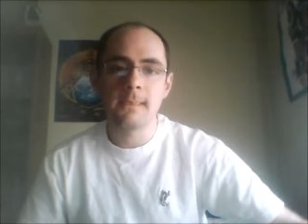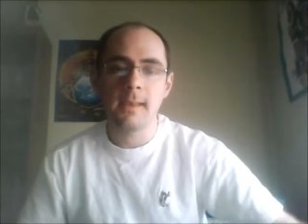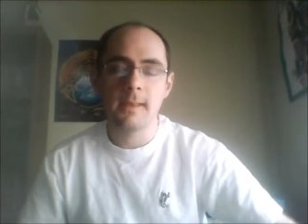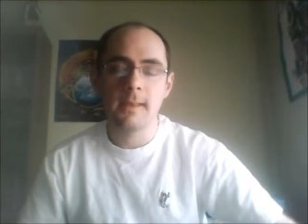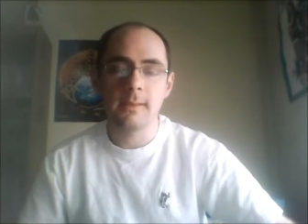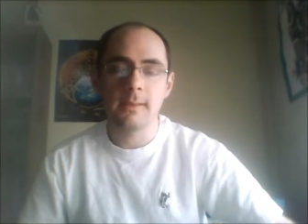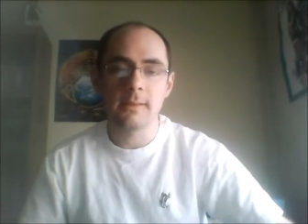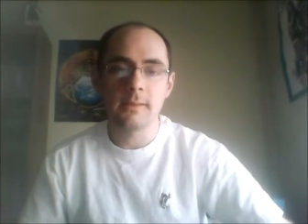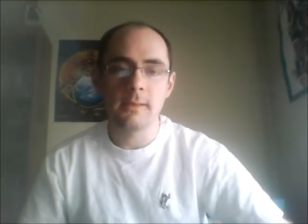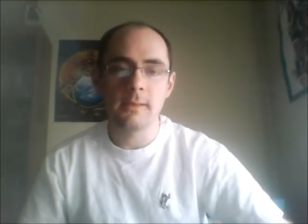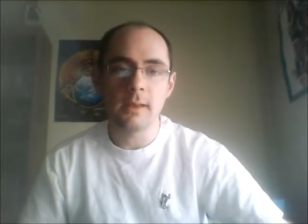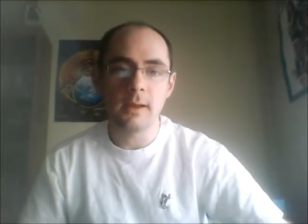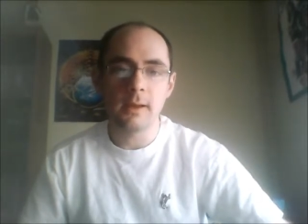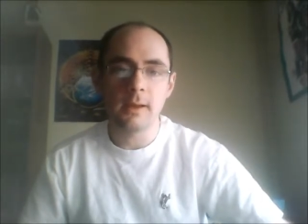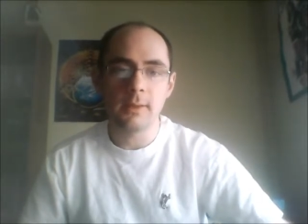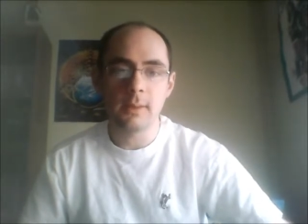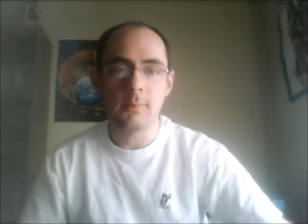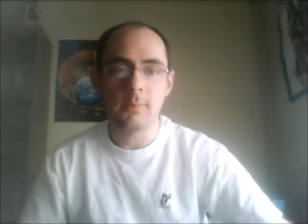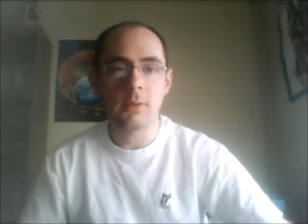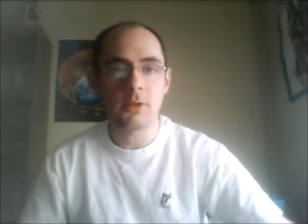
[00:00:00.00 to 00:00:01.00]
And
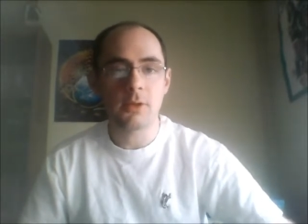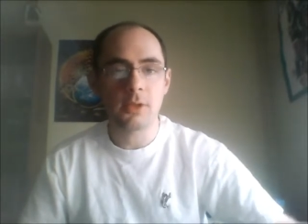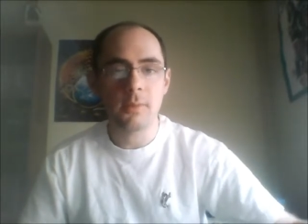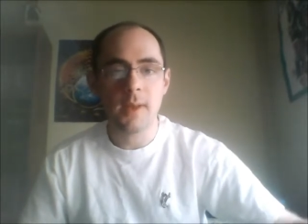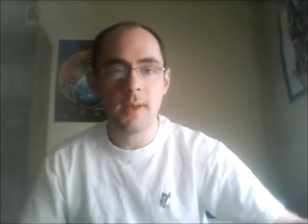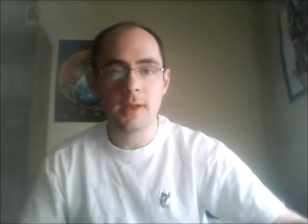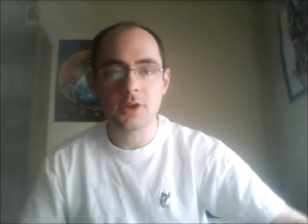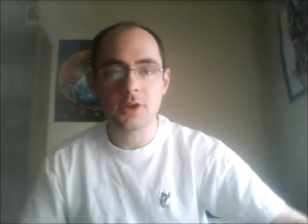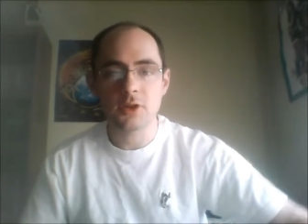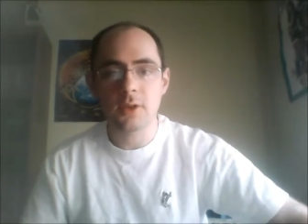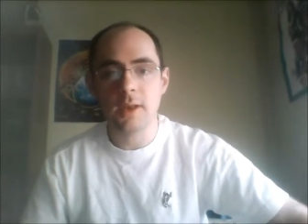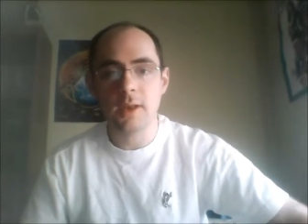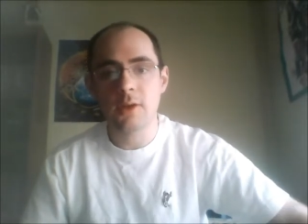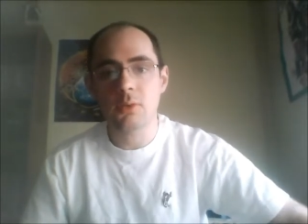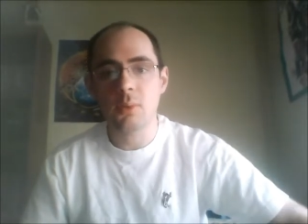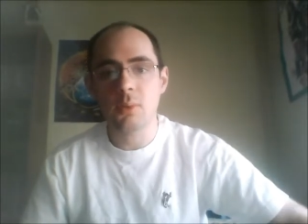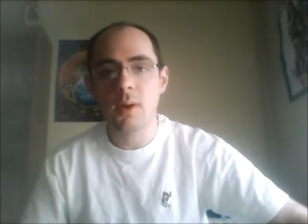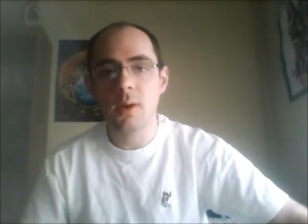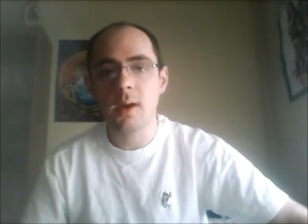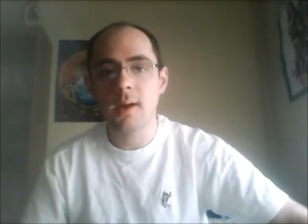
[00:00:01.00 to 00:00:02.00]
they booked the match
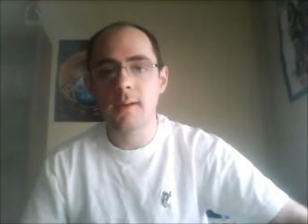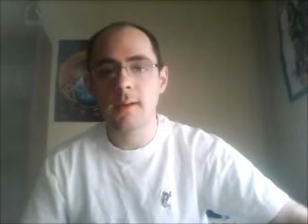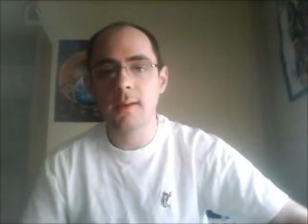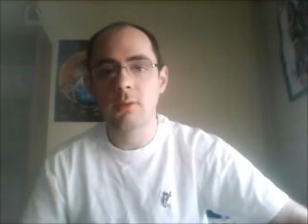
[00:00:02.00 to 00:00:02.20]
later on.